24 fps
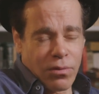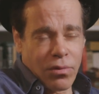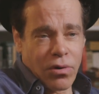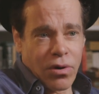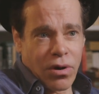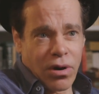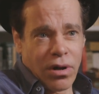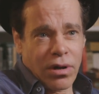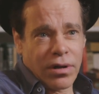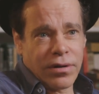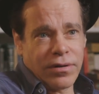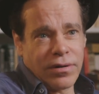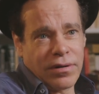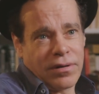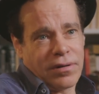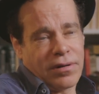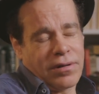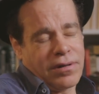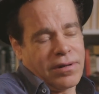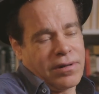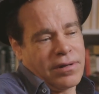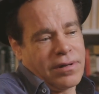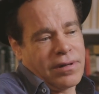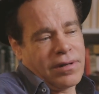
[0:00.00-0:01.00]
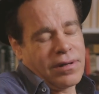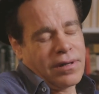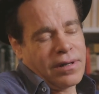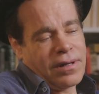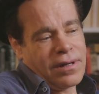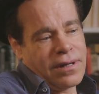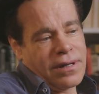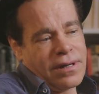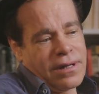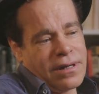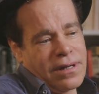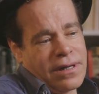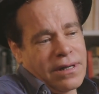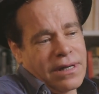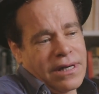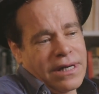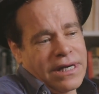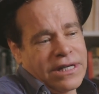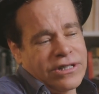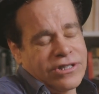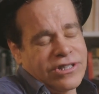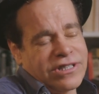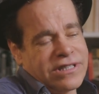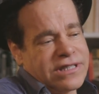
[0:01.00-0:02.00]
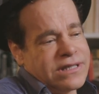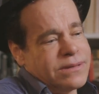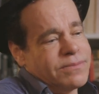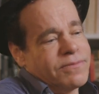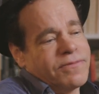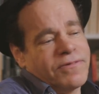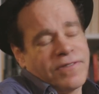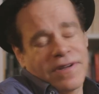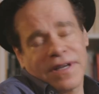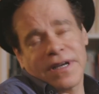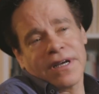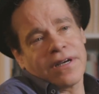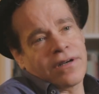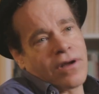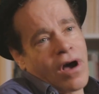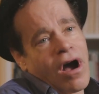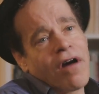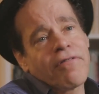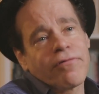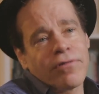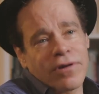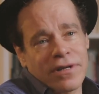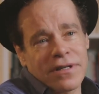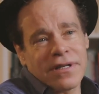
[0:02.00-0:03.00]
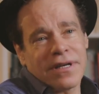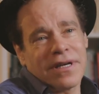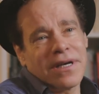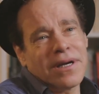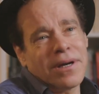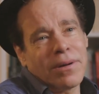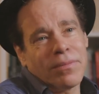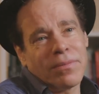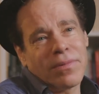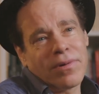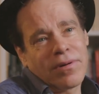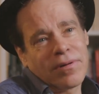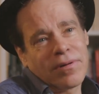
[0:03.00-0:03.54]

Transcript: world, it just seemed fitting to offer it to him.